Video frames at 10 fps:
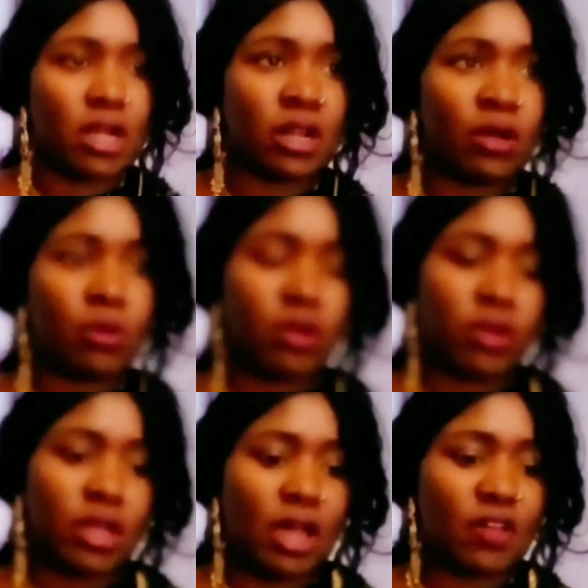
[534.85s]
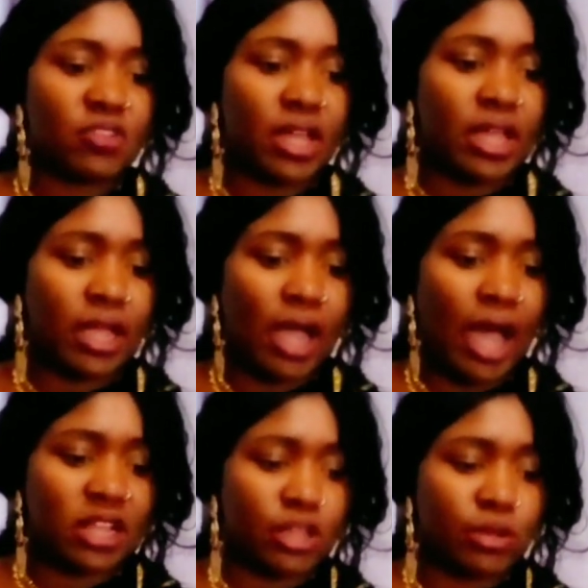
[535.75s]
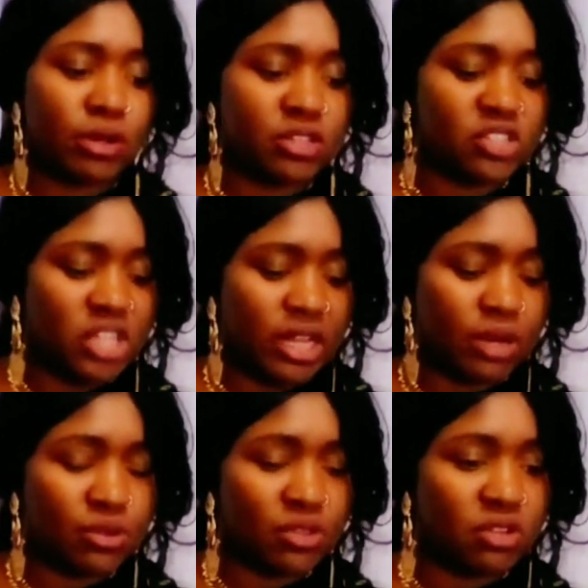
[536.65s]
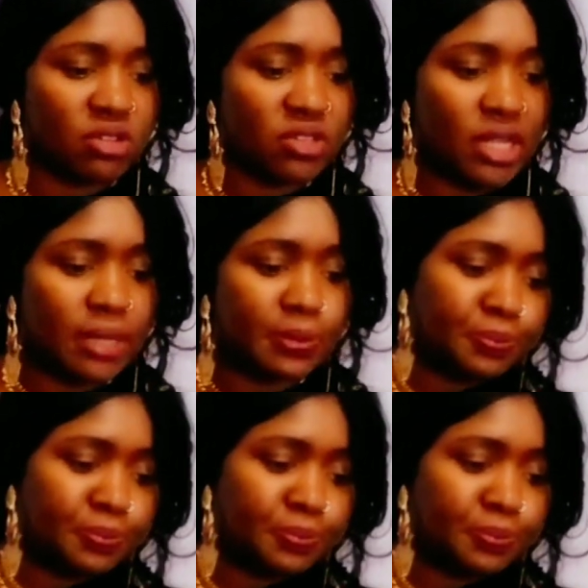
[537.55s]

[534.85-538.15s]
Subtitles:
Now, okay, after I had the eulogy and I was interested